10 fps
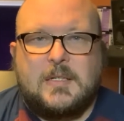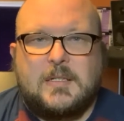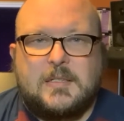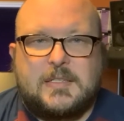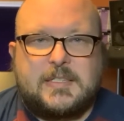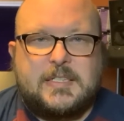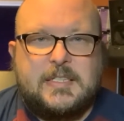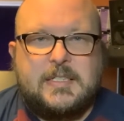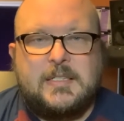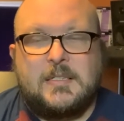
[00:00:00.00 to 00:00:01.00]

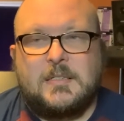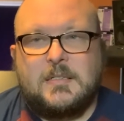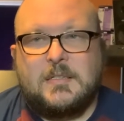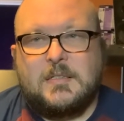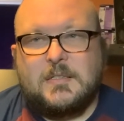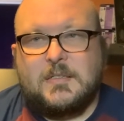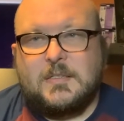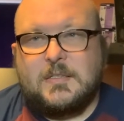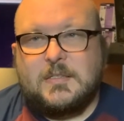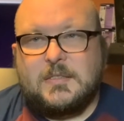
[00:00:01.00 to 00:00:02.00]
C
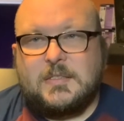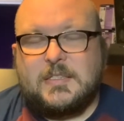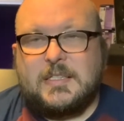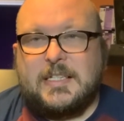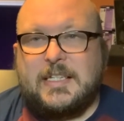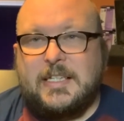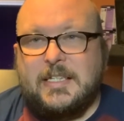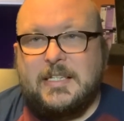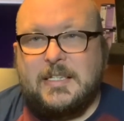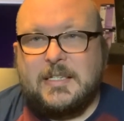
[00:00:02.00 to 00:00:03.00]
to
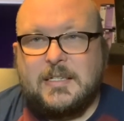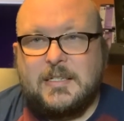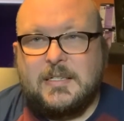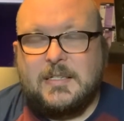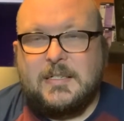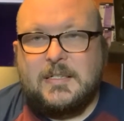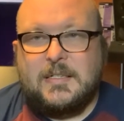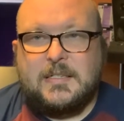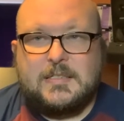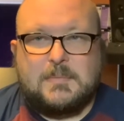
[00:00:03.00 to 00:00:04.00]
E,
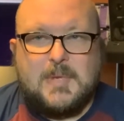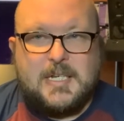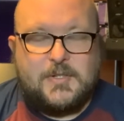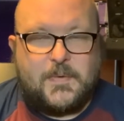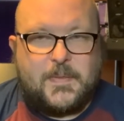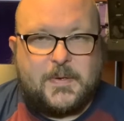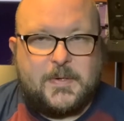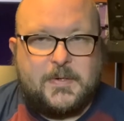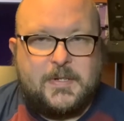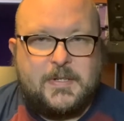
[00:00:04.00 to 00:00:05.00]
it's a major
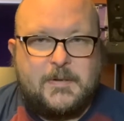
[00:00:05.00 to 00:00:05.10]
third.